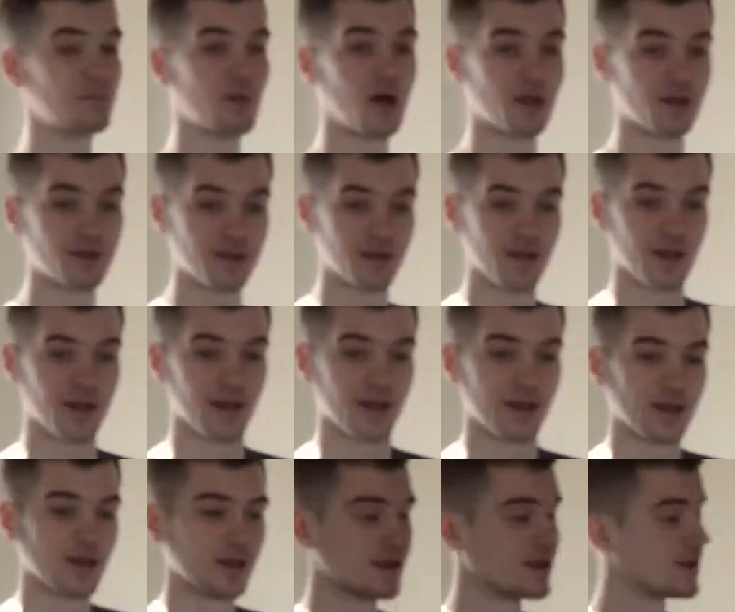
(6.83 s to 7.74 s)

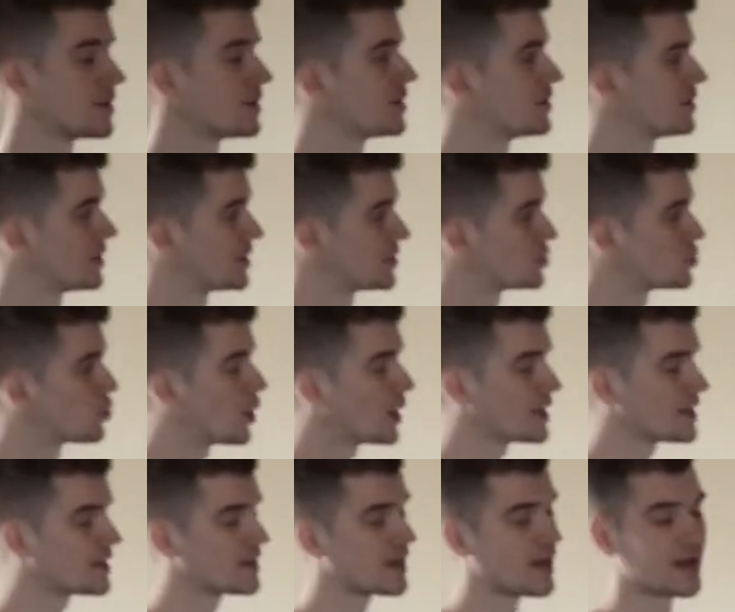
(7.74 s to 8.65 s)
Monday, the
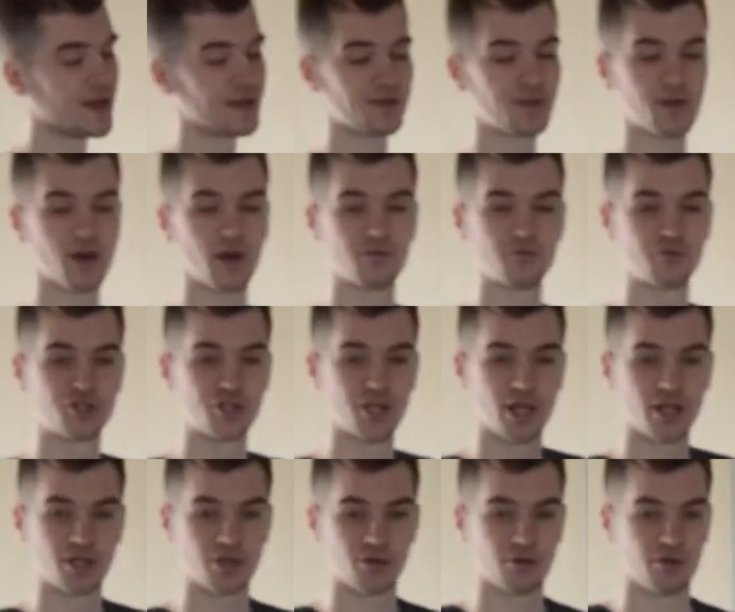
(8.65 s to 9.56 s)
29th of
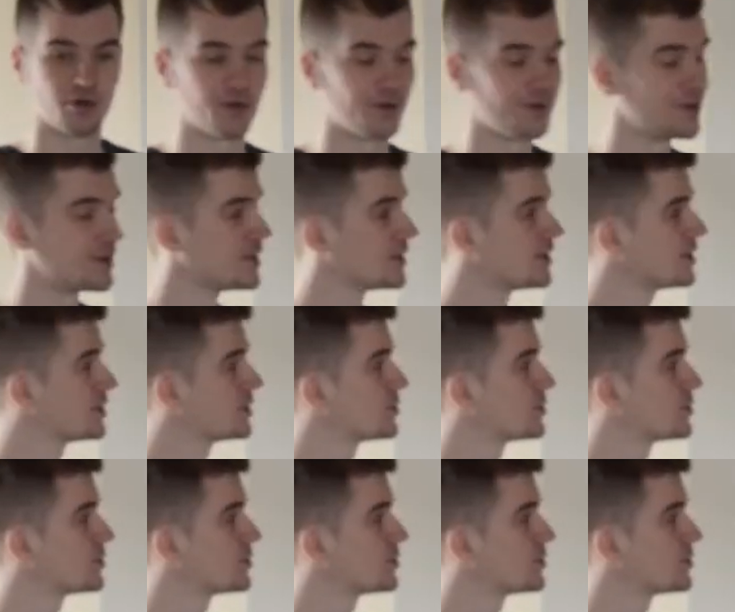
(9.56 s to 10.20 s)
January